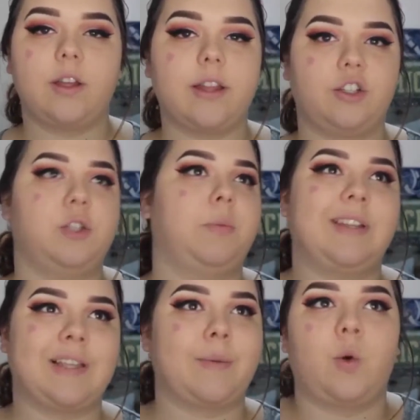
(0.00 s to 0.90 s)
That's just
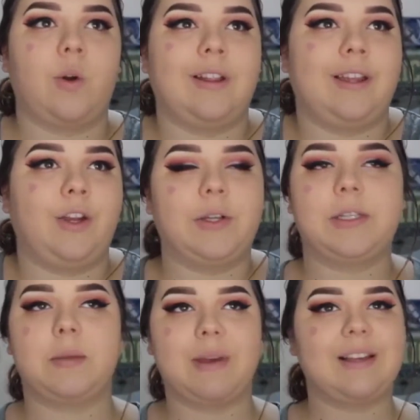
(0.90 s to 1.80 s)
because I'm an oily,
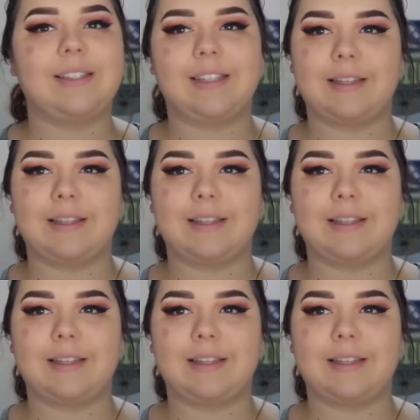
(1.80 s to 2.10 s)
greasy mess,